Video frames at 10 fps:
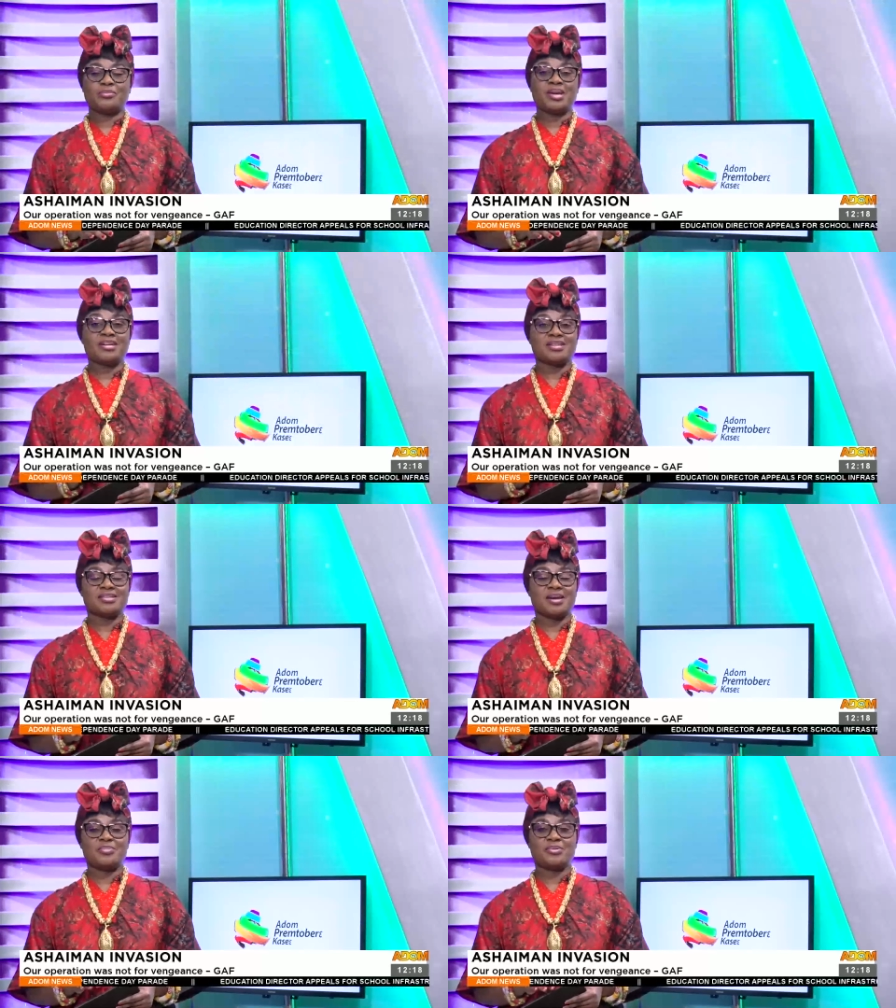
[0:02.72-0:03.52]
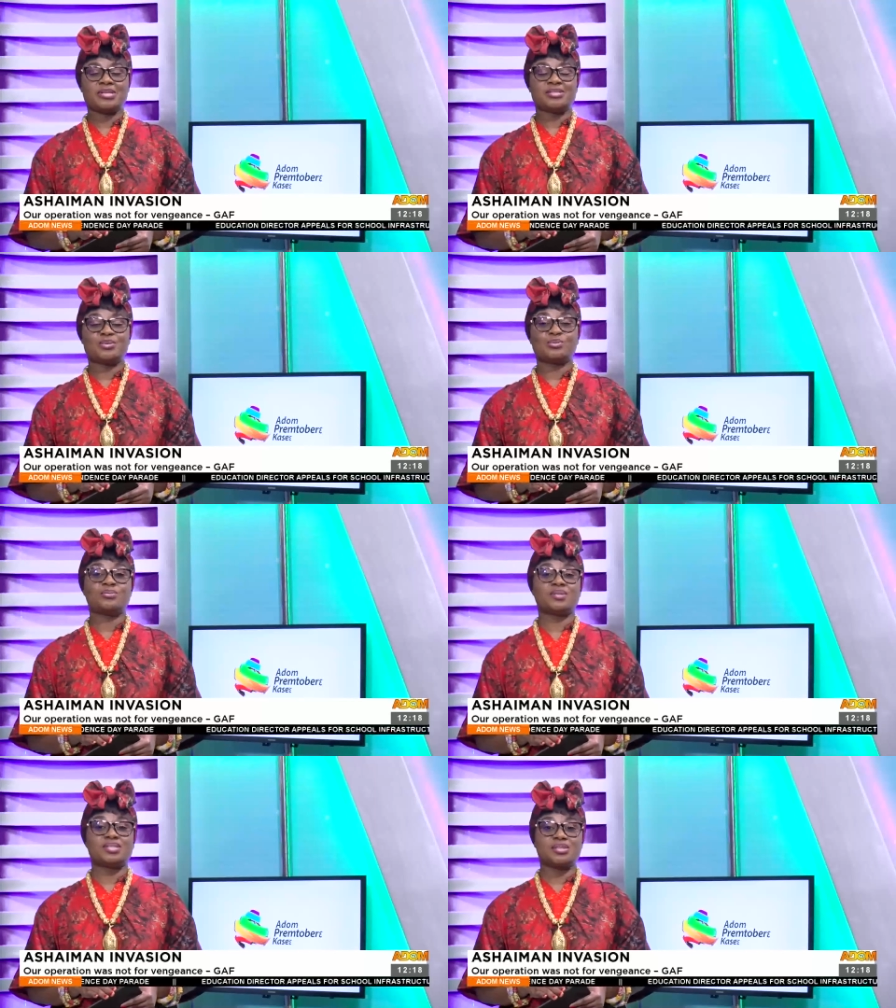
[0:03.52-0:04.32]
make us a prince who
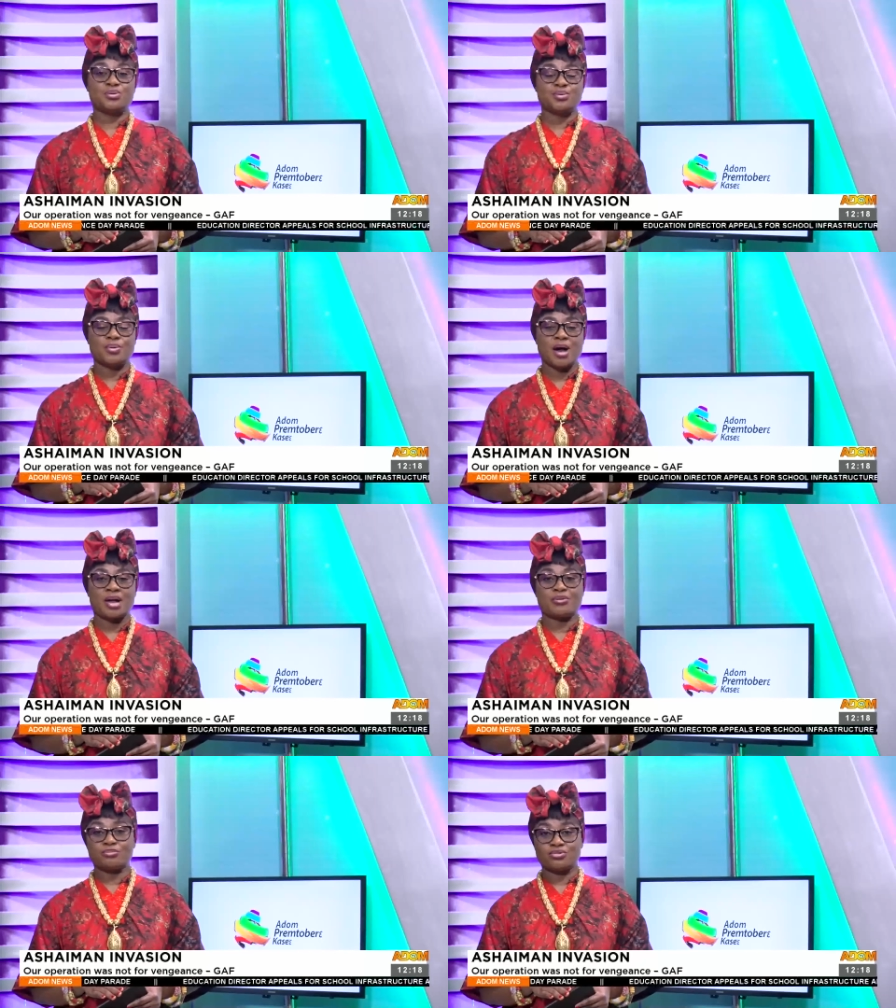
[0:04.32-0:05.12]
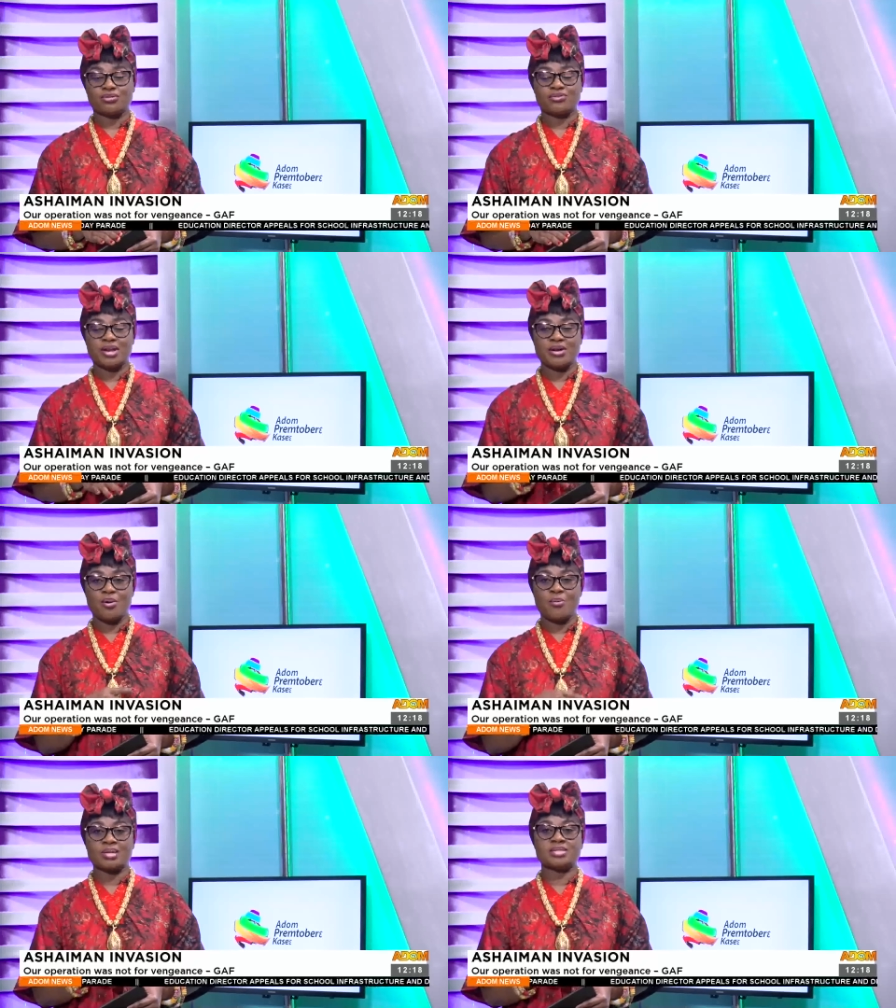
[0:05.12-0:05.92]
says here do Adom Trotro no
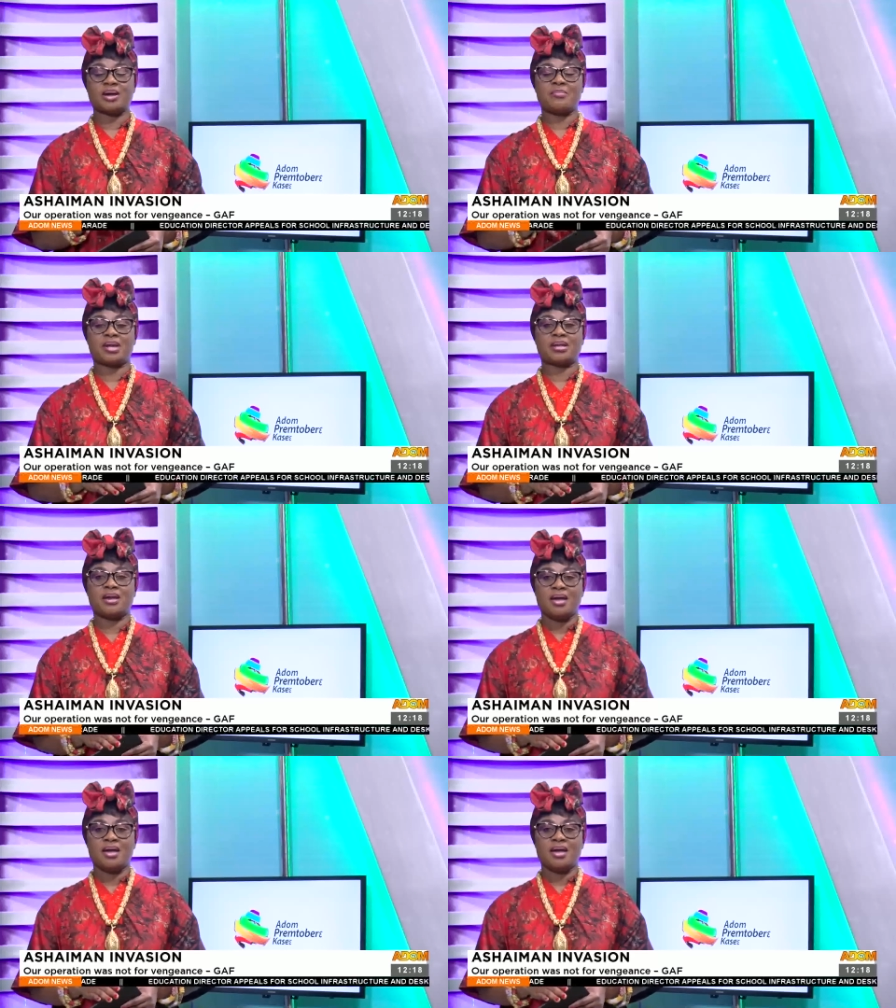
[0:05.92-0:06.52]
was shaman.